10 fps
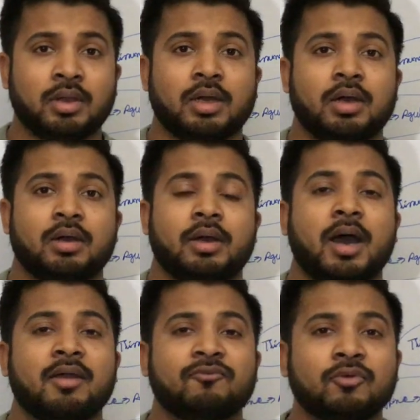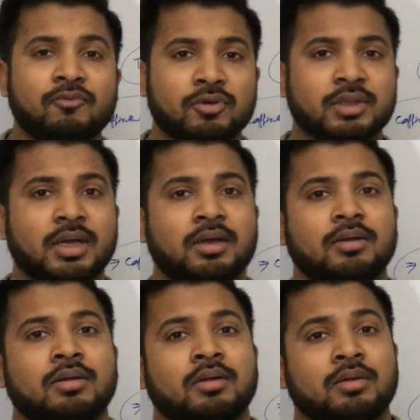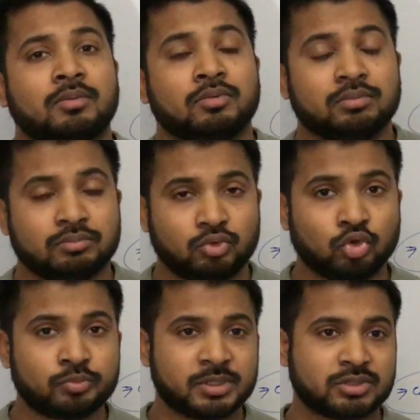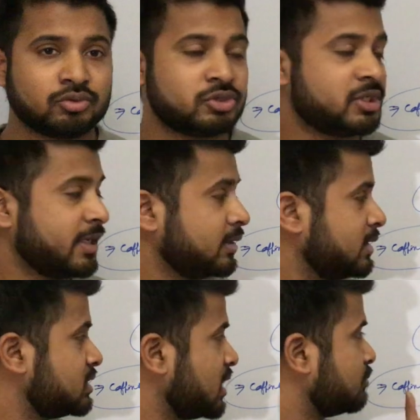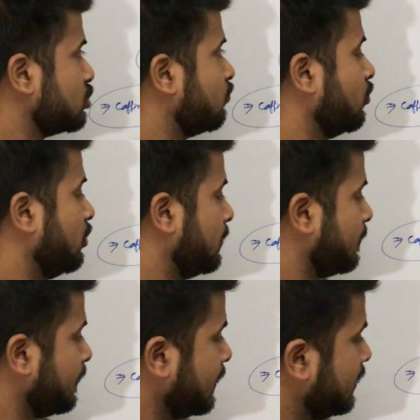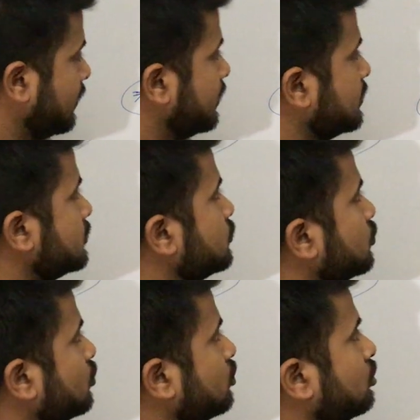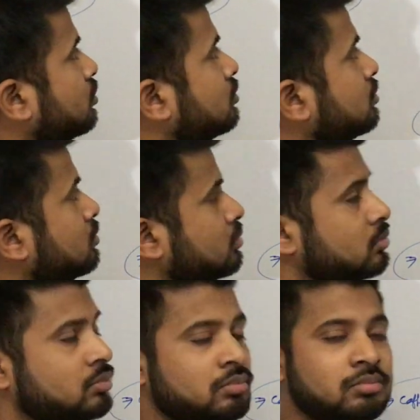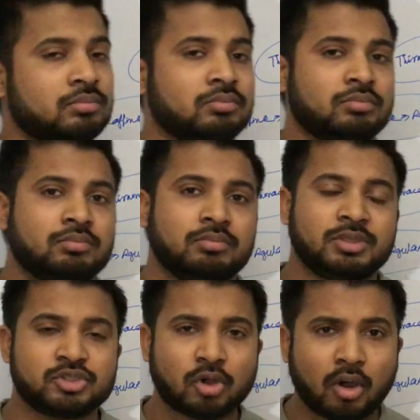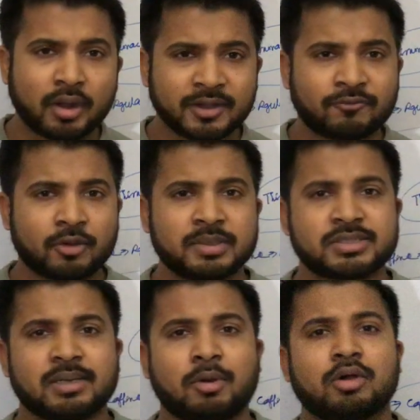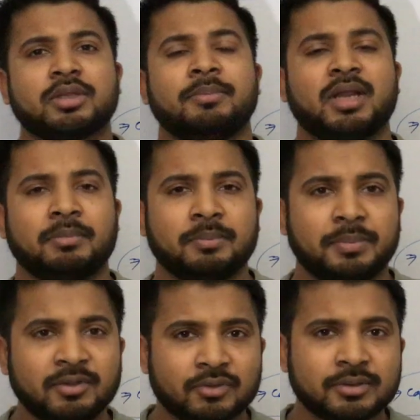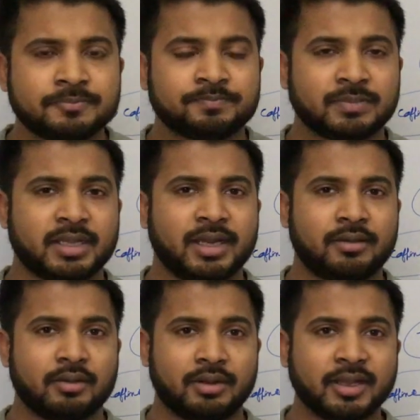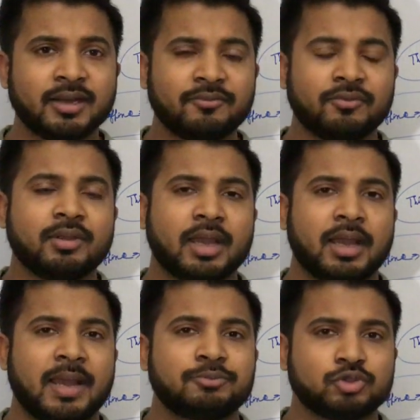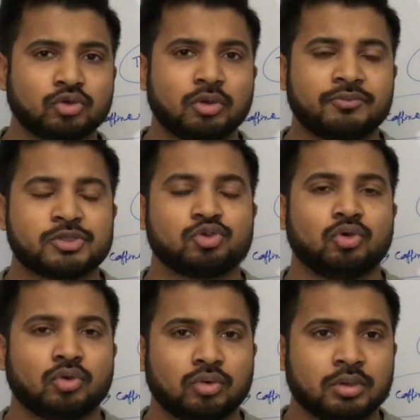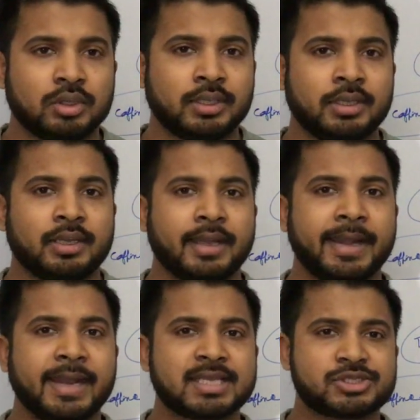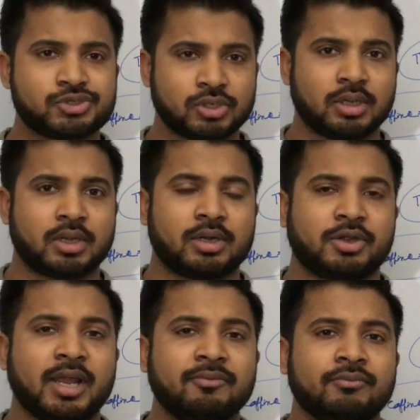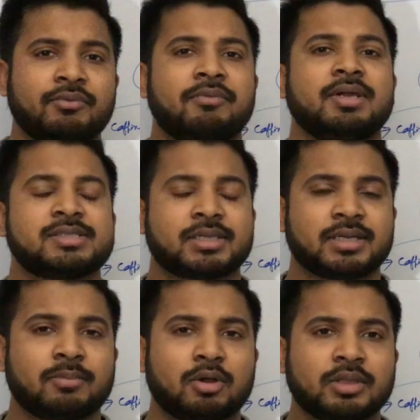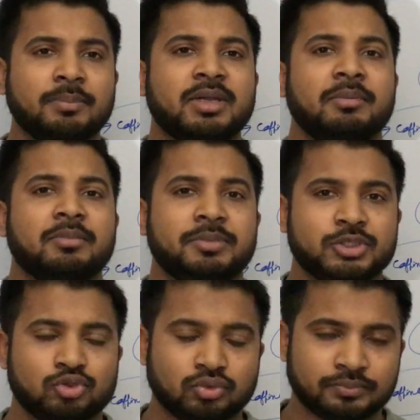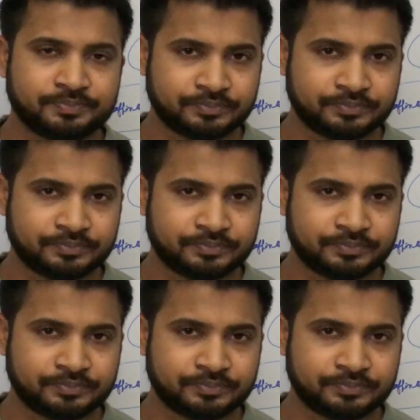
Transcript: harmful for the those person who is taking these types of food. So this is all information about the vitamin B1 that really we have to know, or we should know. In next time we will discuss about the vitamin B2.